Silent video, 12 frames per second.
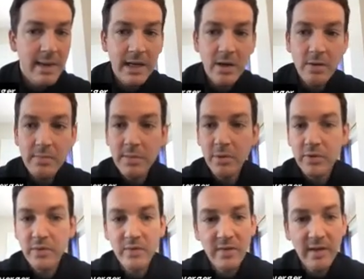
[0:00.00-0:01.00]
might not be able
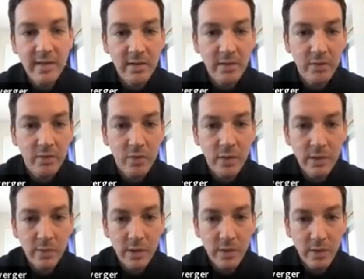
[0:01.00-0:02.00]
to see that in the screen
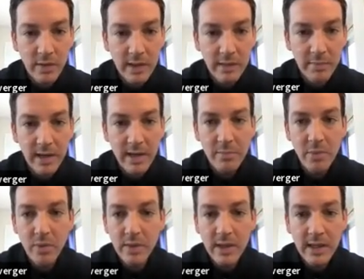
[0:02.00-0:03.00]
recording, but
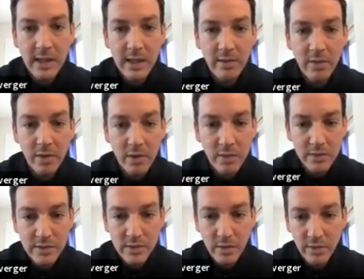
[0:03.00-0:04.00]
I'm looking at the
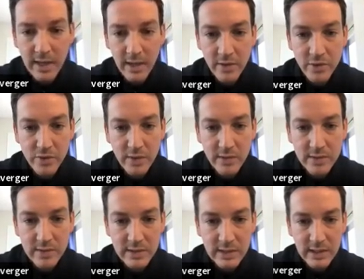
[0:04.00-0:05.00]
console now, trying to
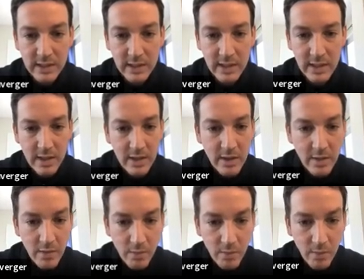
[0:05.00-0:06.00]
see
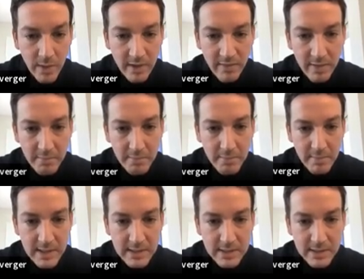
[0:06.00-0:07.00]
what have I
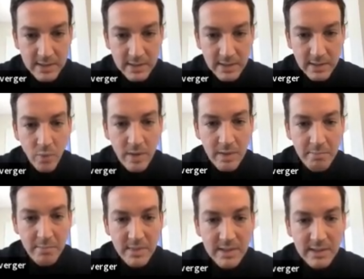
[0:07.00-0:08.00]
missed. We're
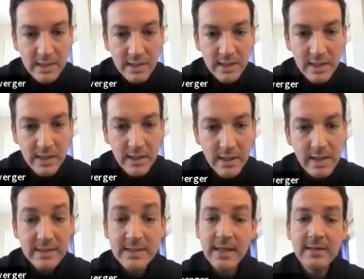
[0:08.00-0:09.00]
missing, it
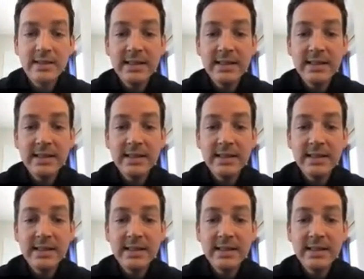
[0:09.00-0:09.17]
says